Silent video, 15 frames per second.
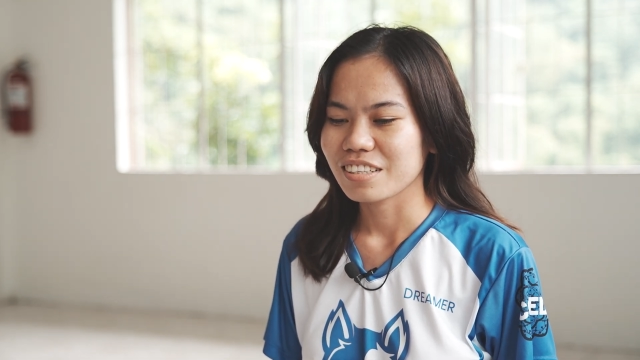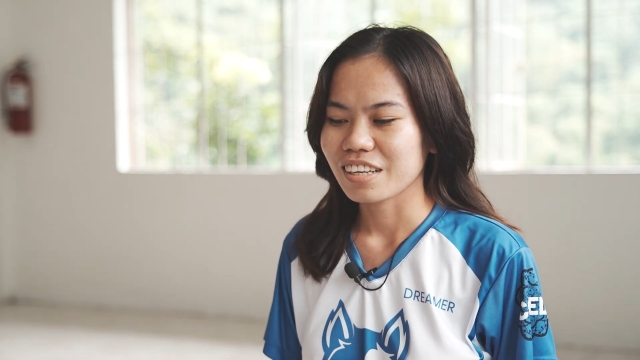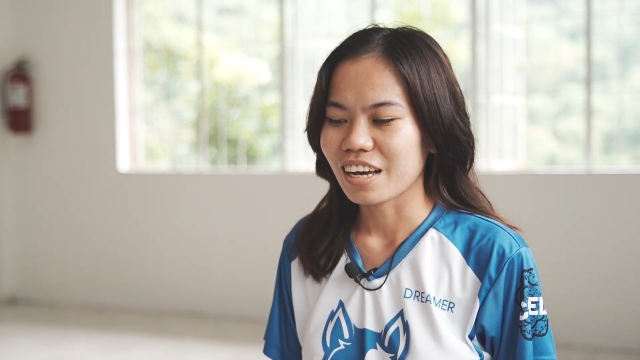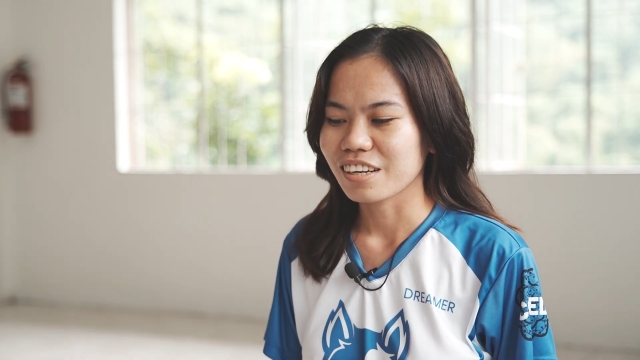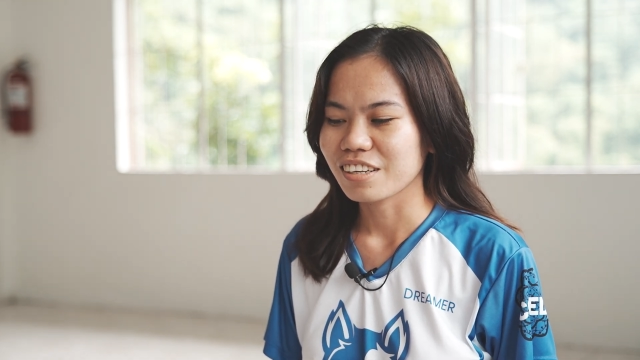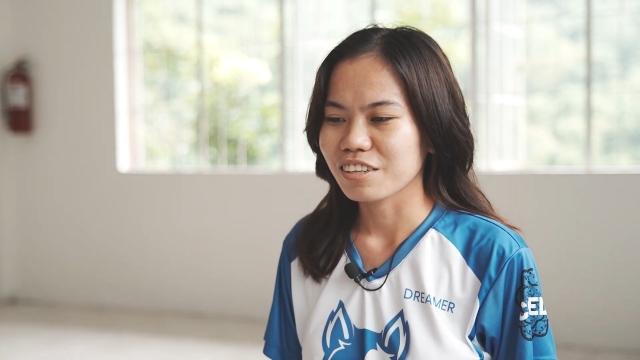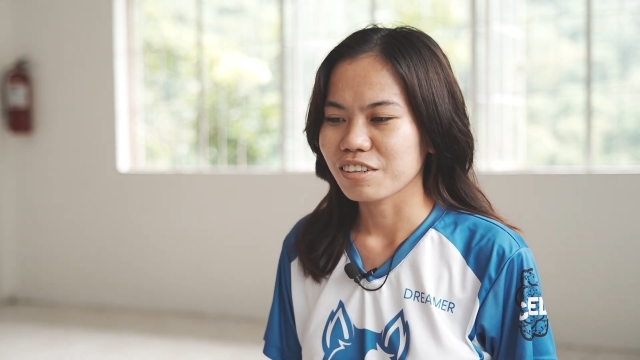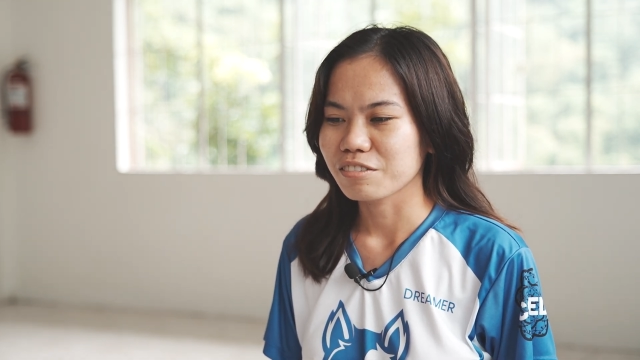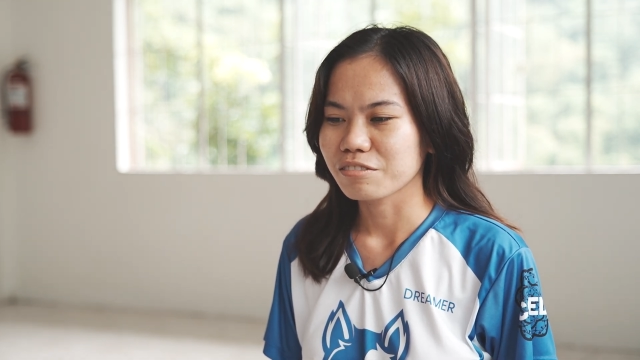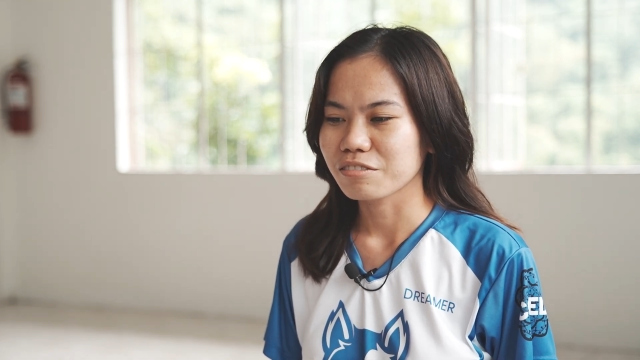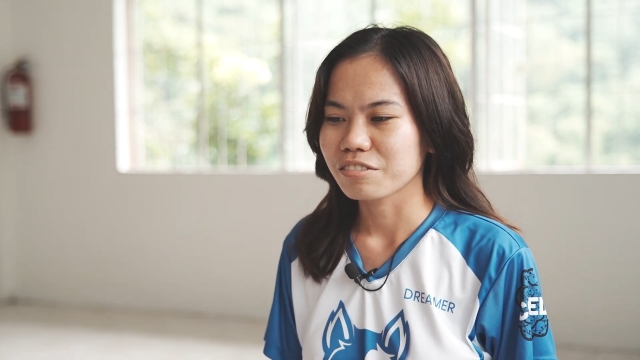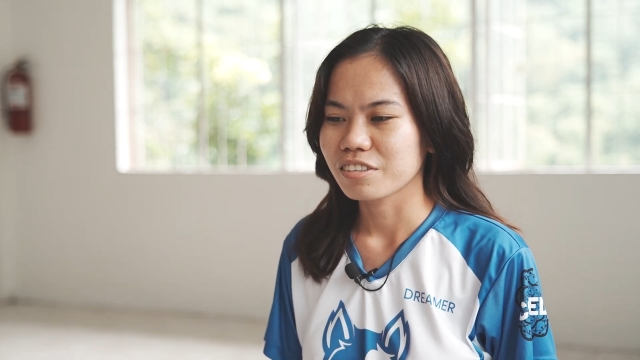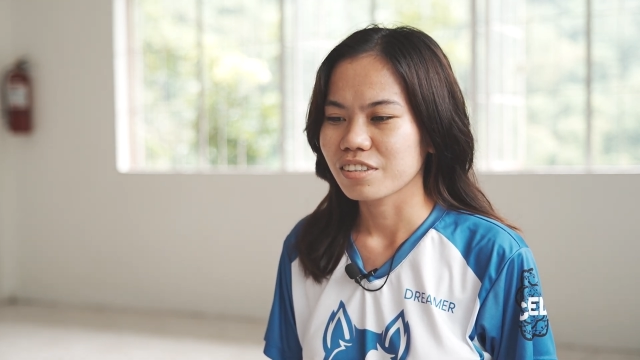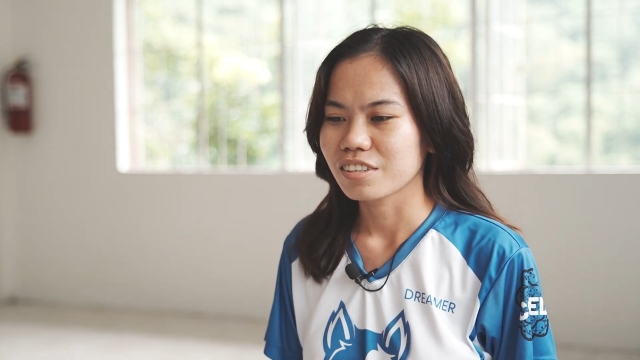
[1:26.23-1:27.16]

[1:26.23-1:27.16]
kind of